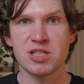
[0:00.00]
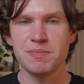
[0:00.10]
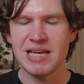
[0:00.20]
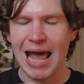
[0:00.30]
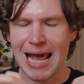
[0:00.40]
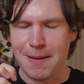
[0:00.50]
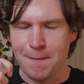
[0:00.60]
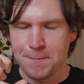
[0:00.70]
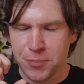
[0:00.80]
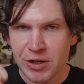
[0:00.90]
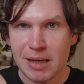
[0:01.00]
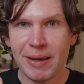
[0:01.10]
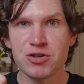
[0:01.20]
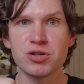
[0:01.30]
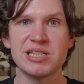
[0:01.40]
to be a pretty
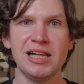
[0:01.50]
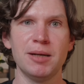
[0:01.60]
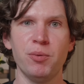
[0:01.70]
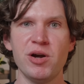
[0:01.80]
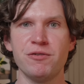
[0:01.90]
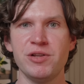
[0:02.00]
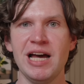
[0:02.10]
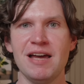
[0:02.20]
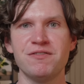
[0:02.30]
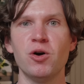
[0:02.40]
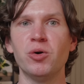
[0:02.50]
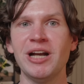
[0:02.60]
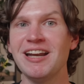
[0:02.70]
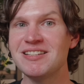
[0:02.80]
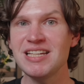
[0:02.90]
major selling point for the iPhone,
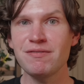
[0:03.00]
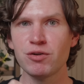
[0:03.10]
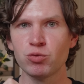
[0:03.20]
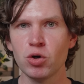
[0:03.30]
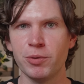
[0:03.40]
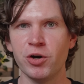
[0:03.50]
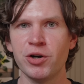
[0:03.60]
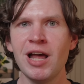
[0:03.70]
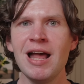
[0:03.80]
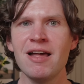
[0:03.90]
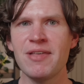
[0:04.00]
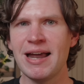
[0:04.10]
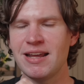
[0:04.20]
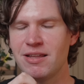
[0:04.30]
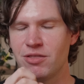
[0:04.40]
and it's even rumored
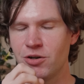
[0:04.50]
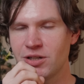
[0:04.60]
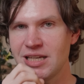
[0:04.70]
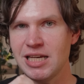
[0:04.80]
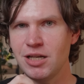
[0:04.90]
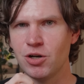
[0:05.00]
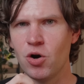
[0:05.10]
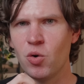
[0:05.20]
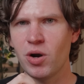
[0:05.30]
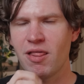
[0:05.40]
that in their keynote,